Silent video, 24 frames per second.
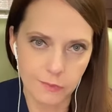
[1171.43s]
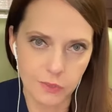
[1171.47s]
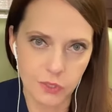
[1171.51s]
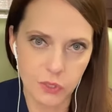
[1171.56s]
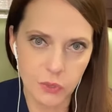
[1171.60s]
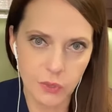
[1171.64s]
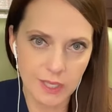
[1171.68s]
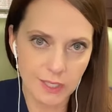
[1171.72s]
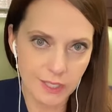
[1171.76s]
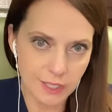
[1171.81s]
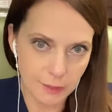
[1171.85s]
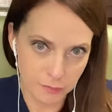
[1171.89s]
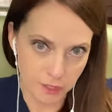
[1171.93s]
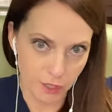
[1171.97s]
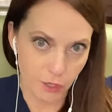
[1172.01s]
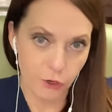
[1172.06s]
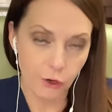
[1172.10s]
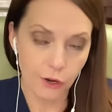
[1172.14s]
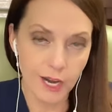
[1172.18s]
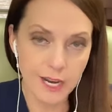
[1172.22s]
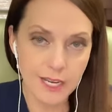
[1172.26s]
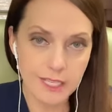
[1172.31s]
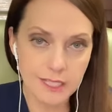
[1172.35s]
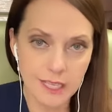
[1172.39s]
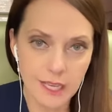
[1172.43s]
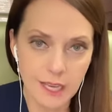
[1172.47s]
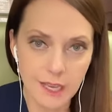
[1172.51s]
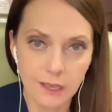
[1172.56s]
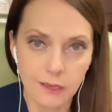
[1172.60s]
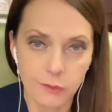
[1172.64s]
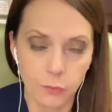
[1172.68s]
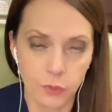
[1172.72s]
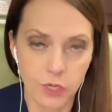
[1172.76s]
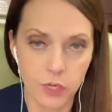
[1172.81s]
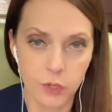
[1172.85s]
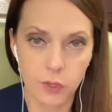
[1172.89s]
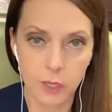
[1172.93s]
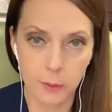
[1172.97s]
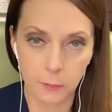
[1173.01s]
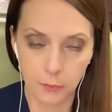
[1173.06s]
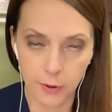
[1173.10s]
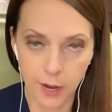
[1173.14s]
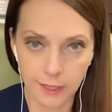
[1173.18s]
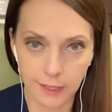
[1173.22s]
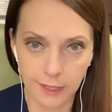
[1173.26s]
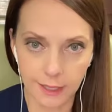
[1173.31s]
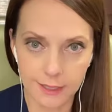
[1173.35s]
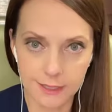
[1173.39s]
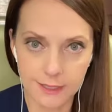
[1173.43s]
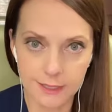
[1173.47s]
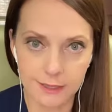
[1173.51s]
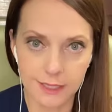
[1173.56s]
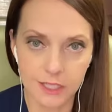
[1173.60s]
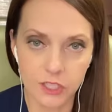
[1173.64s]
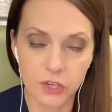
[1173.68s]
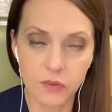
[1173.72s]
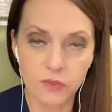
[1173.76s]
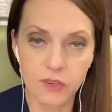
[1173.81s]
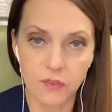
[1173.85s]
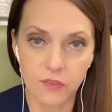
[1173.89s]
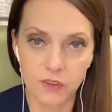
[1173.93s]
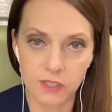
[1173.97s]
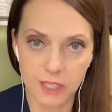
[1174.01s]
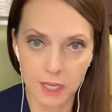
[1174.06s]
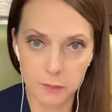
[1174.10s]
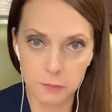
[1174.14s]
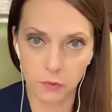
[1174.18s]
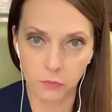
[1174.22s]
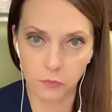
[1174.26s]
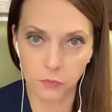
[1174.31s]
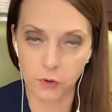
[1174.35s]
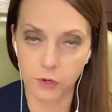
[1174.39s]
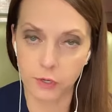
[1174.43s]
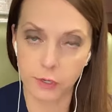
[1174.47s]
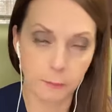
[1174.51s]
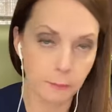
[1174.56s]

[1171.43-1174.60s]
doing something crazy when you get pregnant that you've never done before.